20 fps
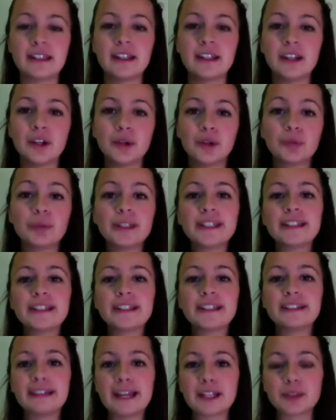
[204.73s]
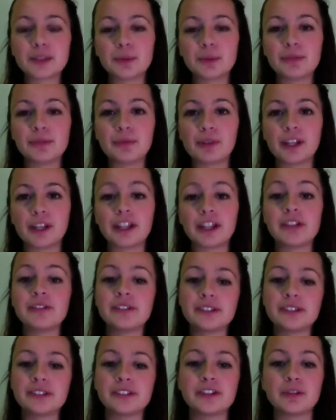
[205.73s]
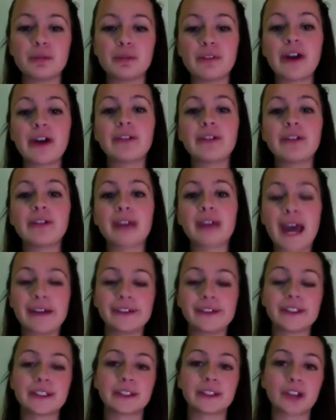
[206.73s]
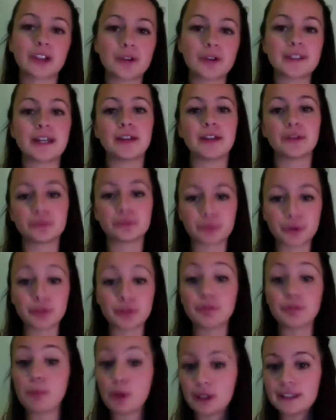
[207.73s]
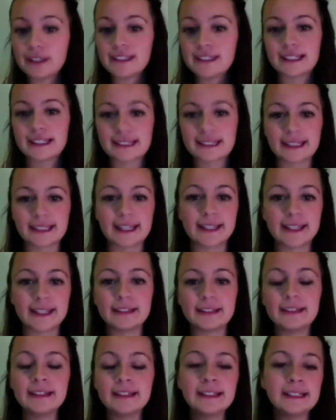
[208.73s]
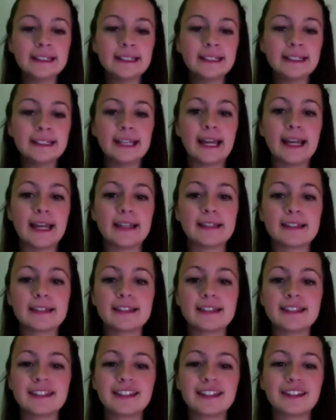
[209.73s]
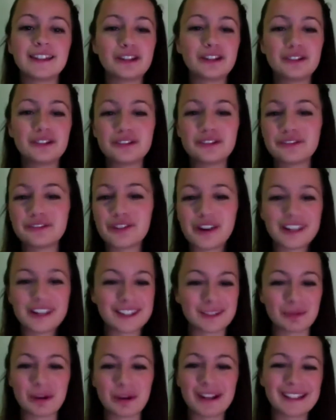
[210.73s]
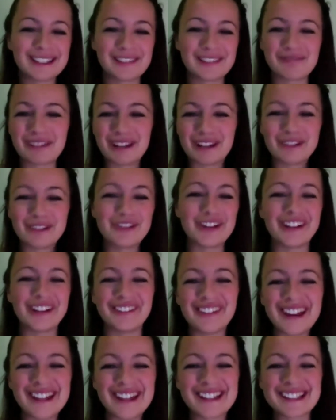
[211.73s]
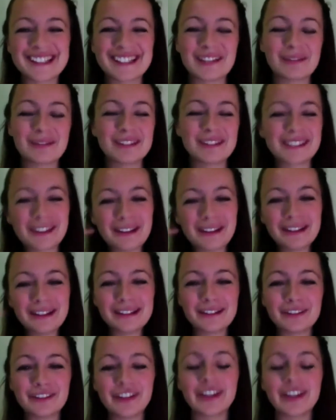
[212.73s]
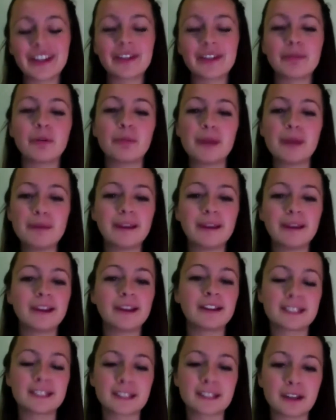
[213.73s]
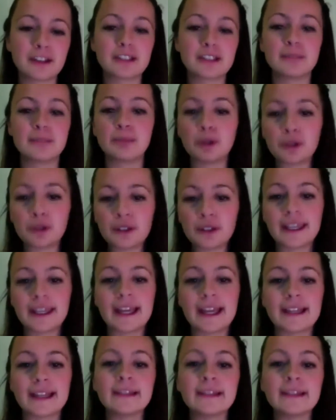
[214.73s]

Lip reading: reconnect with what I used to do without having to go down the route of politics again. And the universe works in really funny ways, because I was starting to think, well, maybe I could start to blog again,